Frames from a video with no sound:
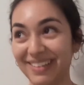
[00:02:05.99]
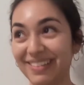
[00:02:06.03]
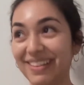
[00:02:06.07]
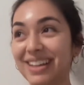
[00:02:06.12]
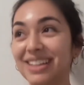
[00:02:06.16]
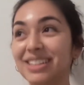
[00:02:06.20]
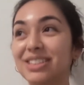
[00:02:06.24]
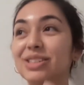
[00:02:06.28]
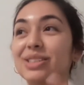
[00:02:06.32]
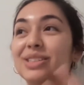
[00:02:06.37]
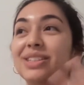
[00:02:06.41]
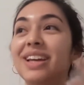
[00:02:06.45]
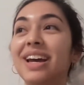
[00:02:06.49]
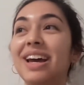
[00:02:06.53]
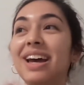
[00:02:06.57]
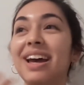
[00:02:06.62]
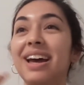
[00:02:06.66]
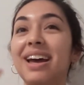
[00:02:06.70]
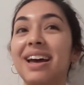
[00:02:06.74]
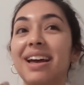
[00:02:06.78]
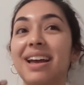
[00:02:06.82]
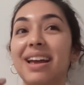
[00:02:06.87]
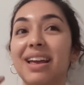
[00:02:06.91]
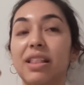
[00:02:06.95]
Like just
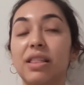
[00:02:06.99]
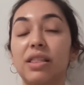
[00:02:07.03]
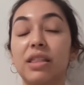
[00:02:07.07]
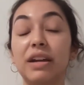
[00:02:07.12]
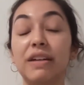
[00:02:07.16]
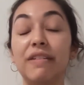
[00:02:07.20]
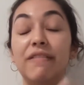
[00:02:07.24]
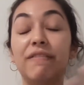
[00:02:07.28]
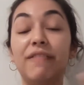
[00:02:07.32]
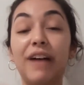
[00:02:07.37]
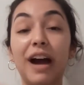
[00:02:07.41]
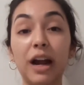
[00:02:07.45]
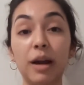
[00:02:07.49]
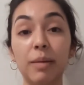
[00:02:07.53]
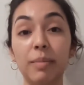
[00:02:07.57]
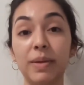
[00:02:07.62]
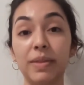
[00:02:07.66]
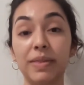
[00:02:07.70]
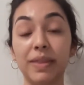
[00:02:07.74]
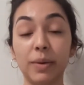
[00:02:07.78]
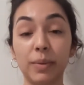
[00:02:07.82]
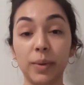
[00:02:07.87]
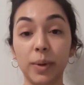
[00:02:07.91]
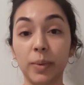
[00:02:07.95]
the environment
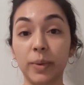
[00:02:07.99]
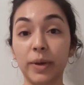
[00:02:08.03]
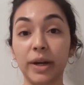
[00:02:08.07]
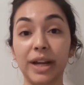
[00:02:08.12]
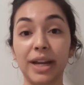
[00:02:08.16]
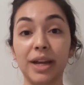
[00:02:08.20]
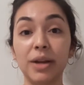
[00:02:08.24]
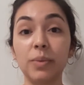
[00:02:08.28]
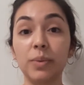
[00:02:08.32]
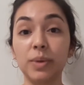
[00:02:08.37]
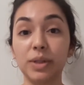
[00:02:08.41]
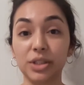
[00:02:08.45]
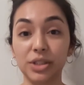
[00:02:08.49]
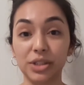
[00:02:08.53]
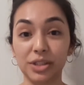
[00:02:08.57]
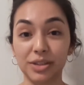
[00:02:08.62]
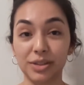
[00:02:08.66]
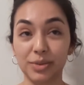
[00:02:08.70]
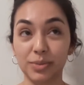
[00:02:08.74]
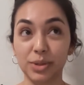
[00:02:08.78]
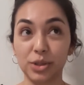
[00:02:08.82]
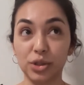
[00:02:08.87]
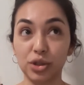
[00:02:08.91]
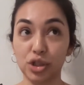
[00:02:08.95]
that we were in
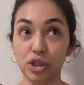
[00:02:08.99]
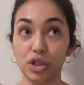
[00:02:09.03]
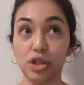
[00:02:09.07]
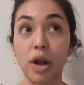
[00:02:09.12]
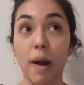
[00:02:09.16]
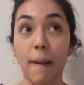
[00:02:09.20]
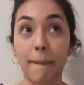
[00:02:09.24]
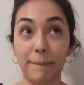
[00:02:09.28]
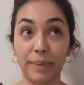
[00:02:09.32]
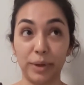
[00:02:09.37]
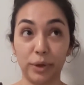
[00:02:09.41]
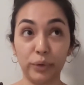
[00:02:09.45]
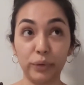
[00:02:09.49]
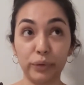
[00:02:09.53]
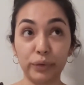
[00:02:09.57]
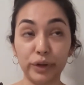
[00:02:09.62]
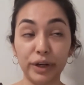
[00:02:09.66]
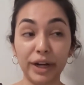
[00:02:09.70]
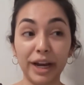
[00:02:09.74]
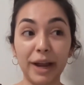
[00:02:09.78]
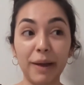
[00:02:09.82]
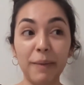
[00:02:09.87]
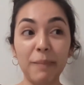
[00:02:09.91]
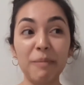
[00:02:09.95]
was just not built for
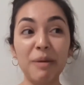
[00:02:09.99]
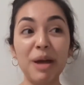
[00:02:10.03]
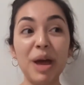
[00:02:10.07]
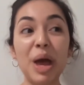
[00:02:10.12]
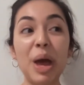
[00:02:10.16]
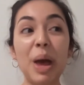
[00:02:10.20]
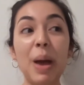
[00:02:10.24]
him.